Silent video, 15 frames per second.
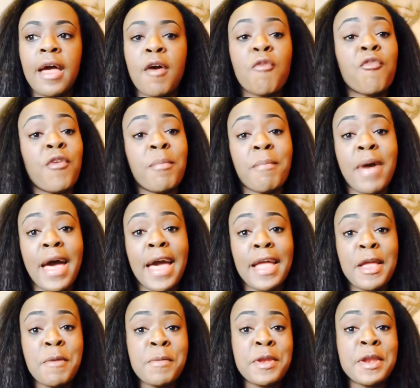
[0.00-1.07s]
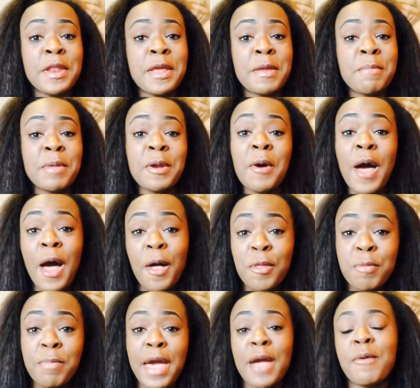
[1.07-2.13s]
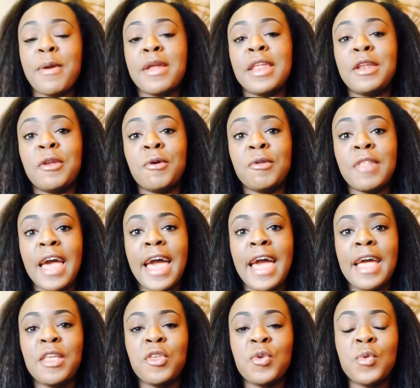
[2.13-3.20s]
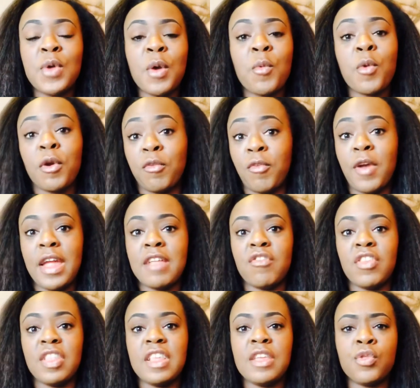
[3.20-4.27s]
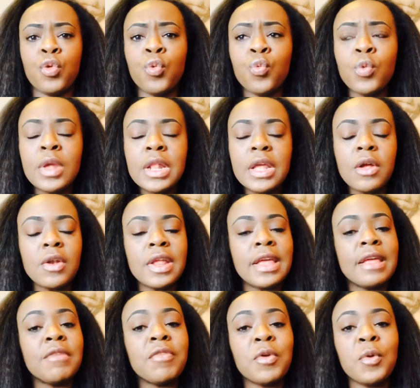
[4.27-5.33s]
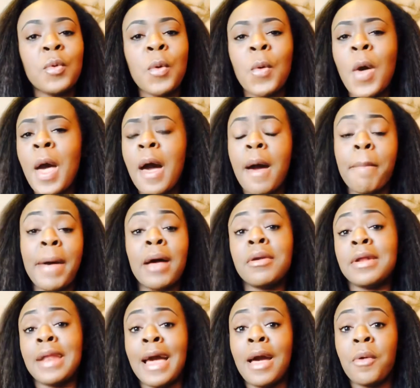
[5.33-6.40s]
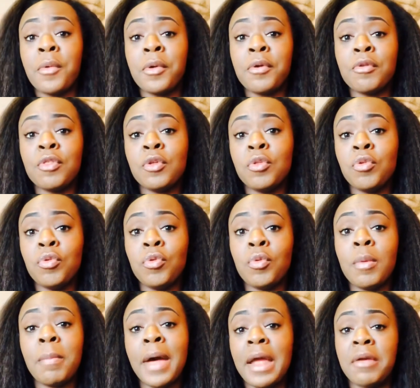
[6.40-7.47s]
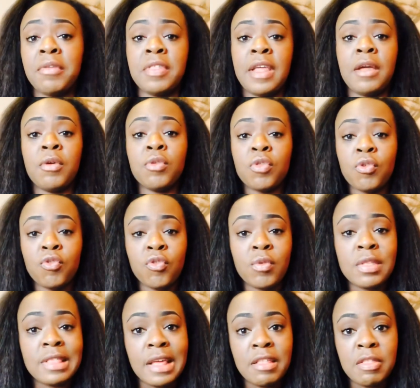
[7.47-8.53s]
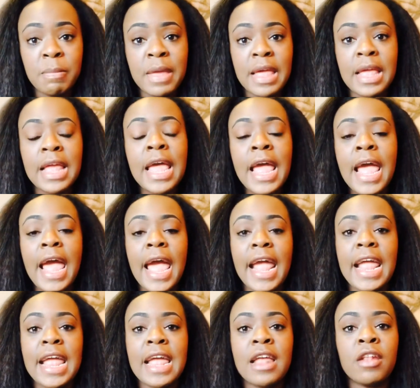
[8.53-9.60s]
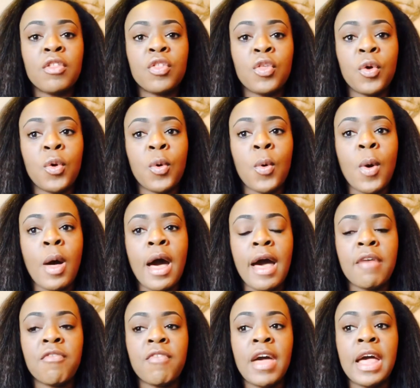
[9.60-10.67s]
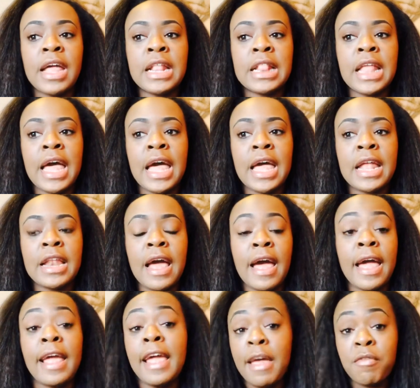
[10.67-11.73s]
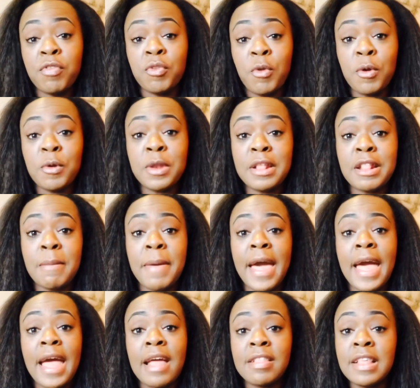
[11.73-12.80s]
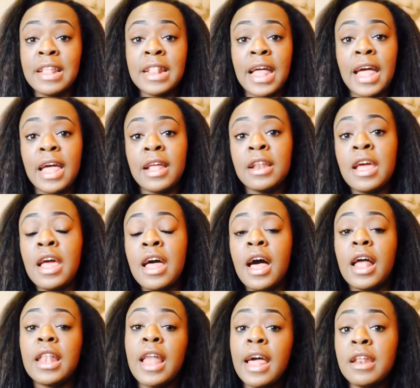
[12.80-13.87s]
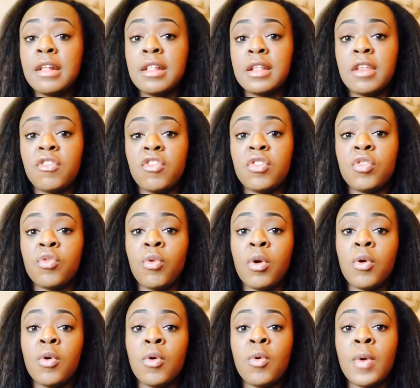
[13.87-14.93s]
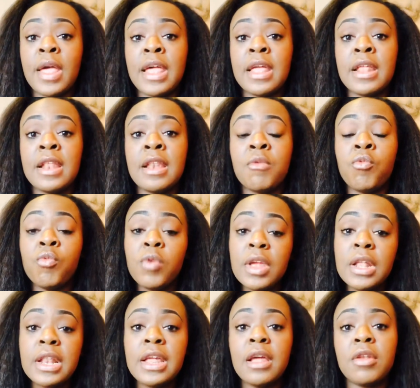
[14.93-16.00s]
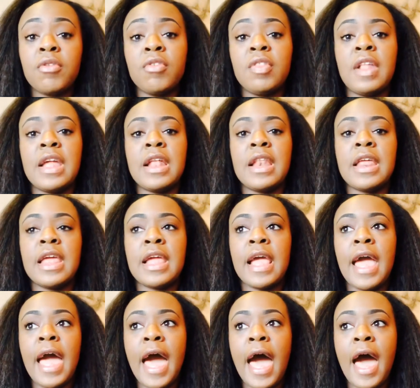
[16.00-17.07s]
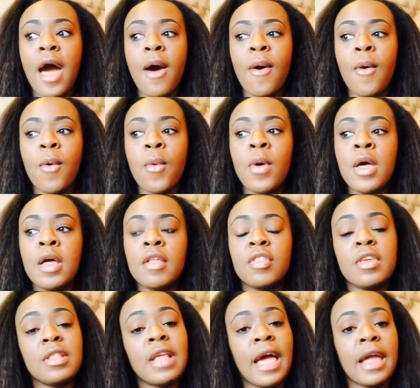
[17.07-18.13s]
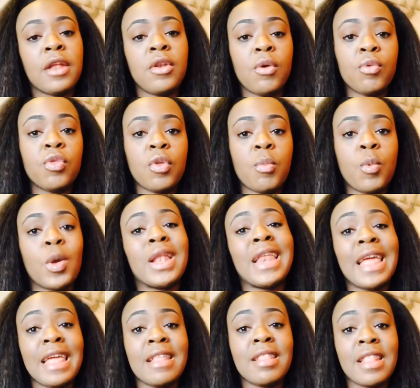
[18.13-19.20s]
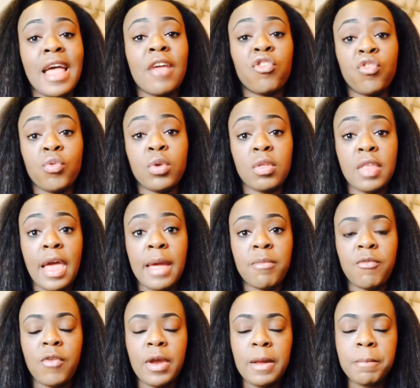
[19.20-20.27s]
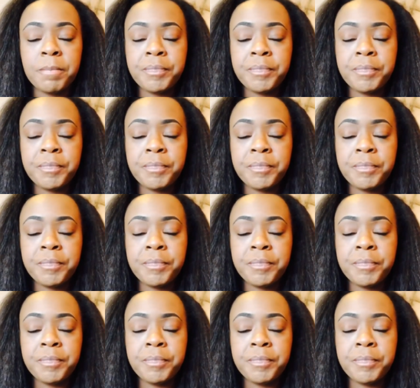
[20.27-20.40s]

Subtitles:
from my community mental health background, I know that you can work for agencies who really only give you about an hour to do a biopsychosocial assessment. And so I find that I have struggled in the past, and that a lot of clinicians struggle in really understanding how to diagnose someone in that short a time frame.